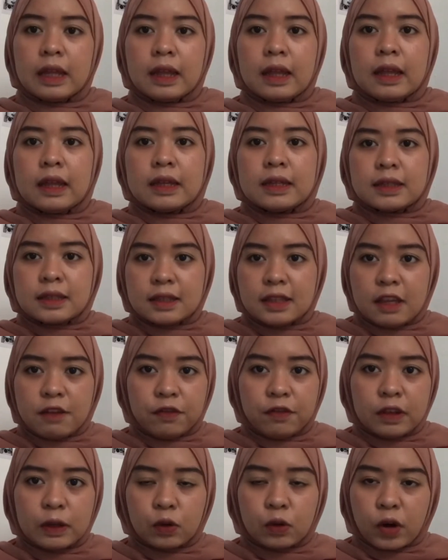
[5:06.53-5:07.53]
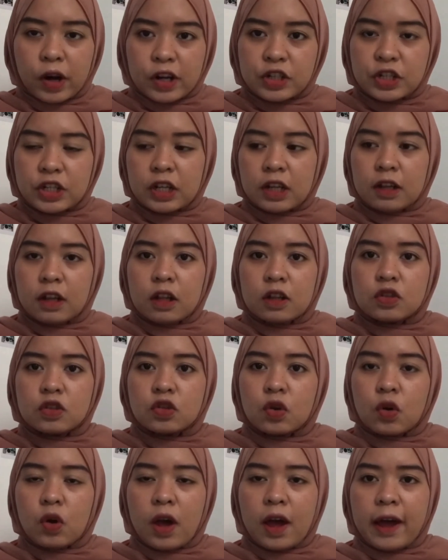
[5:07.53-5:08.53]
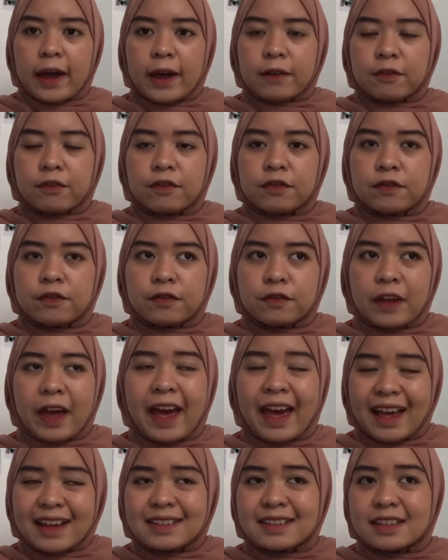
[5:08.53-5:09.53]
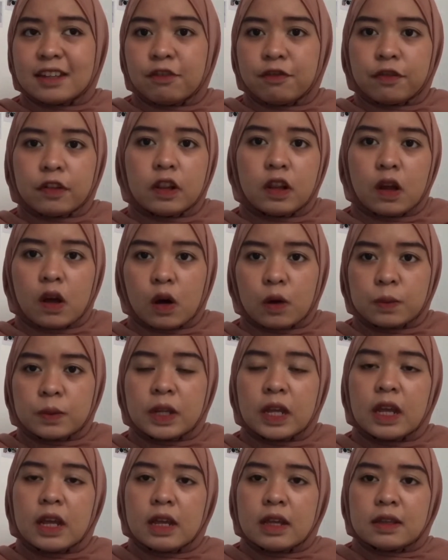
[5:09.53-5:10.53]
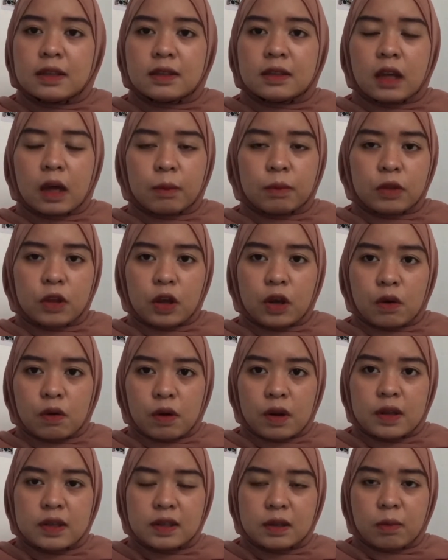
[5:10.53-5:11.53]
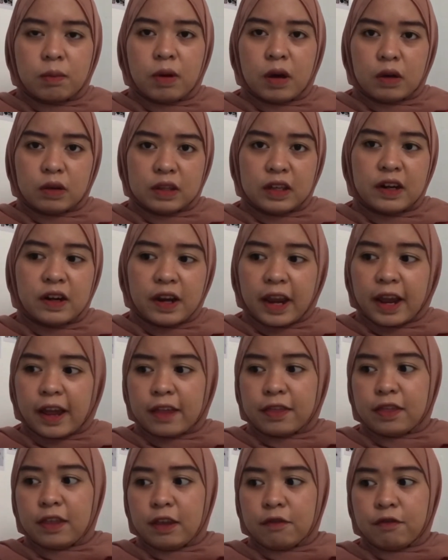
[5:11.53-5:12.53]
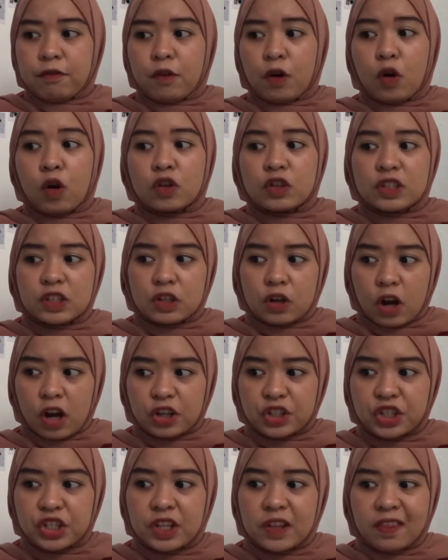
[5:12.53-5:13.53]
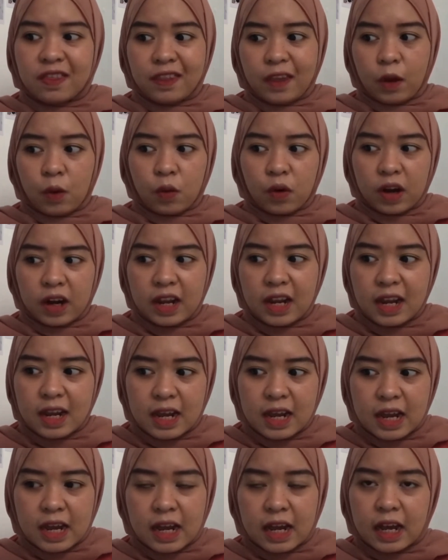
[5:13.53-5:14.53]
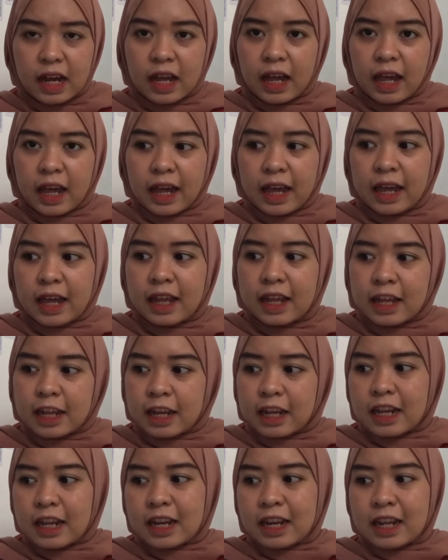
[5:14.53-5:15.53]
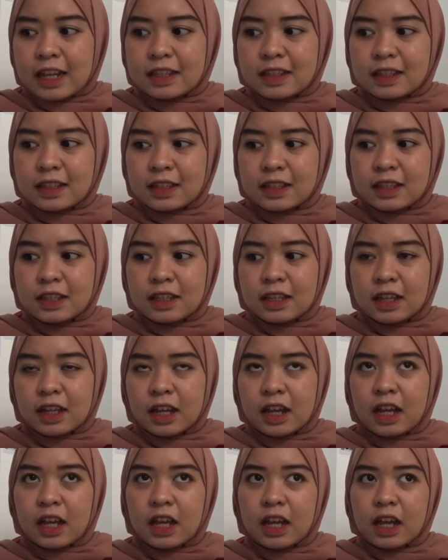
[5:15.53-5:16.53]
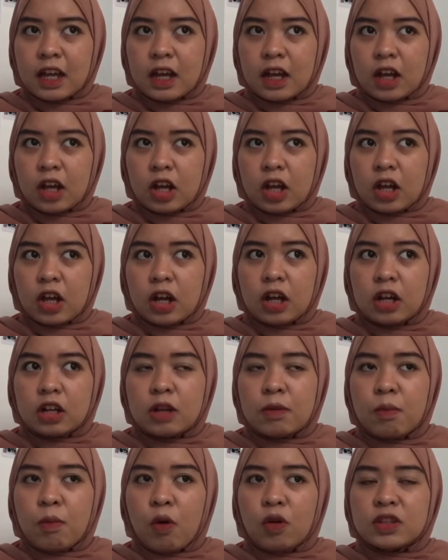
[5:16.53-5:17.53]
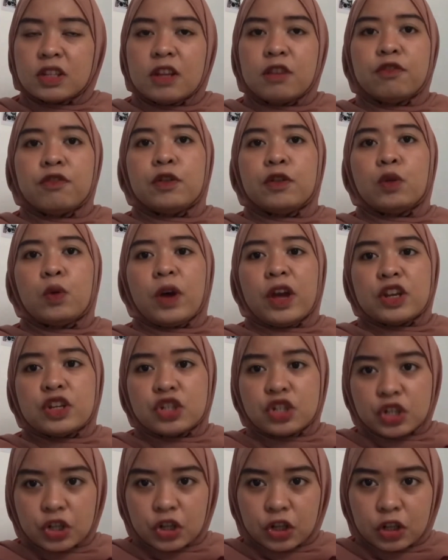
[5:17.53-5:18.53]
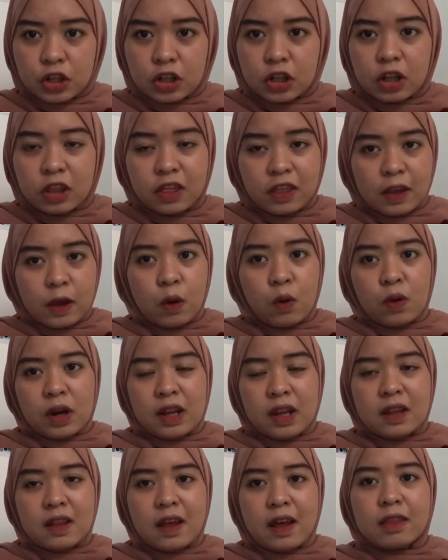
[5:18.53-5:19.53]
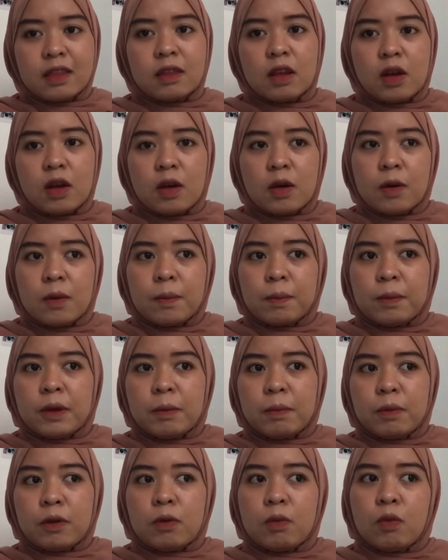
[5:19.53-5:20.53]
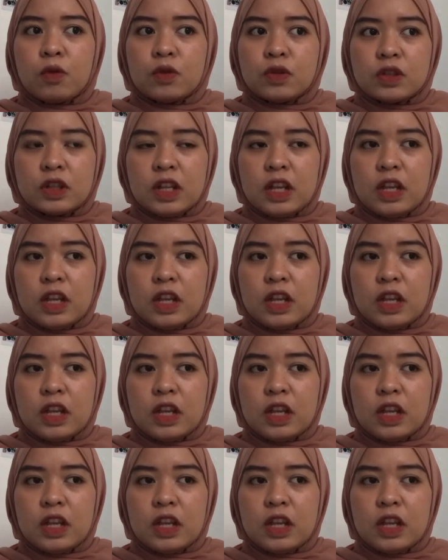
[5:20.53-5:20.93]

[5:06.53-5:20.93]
Stephen Krashen also has developed some theories about creative construction theory, and it is the most influential theory that people mostly